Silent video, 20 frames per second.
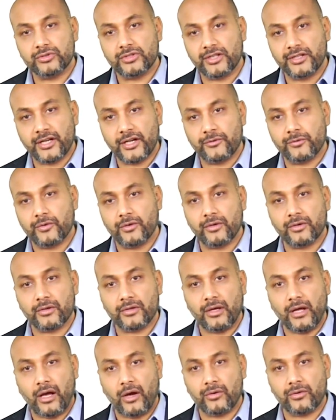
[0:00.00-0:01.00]
the
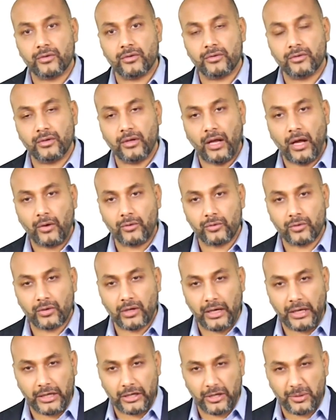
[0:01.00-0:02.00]
network, how to
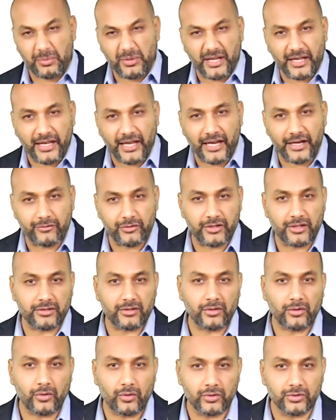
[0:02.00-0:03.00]
kind of communicate with
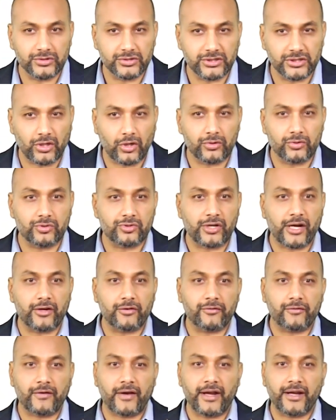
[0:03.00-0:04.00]
other hosts in order to try
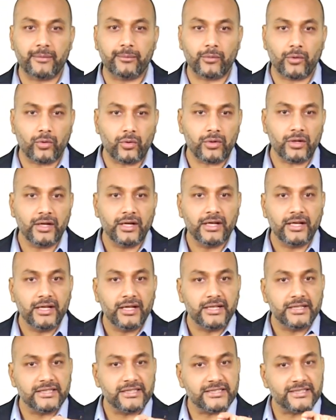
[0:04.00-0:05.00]
to find more
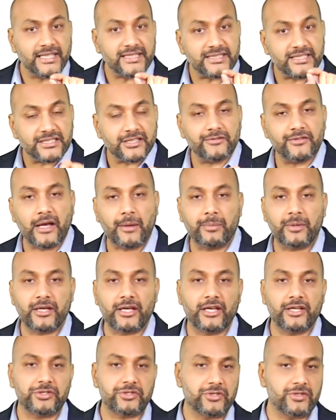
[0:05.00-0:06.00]
sensitive
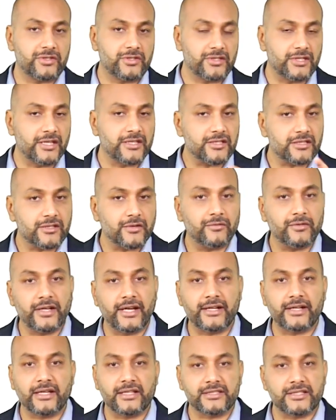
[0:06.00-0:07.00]
applications, sensitive
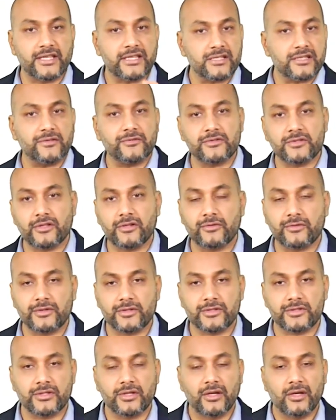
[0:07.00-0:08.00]
data, sensitive
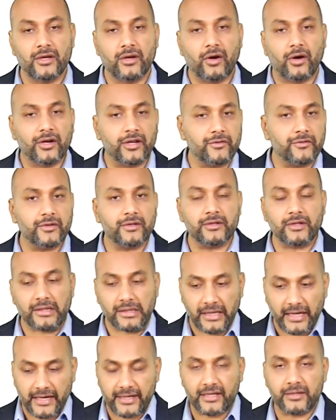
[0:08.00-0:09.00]
servers, or even
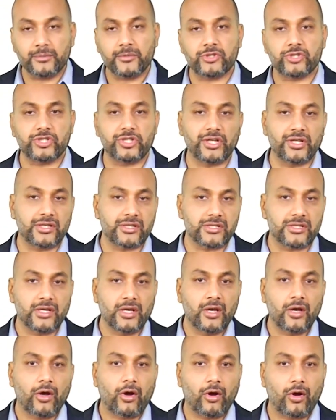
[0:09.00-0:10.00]
hidden machines
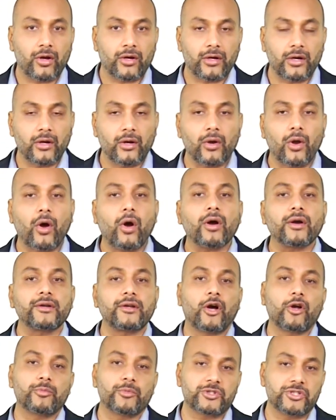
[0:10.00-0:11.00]
or locked
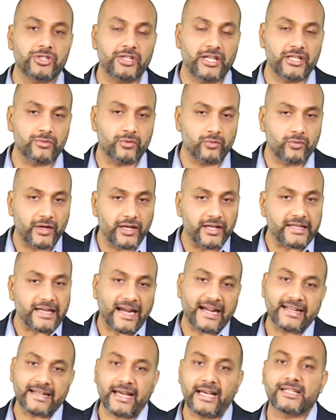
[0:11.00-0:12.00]
down machines with very
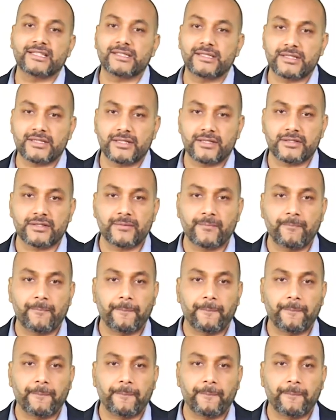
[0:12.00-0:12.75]
tight accesses.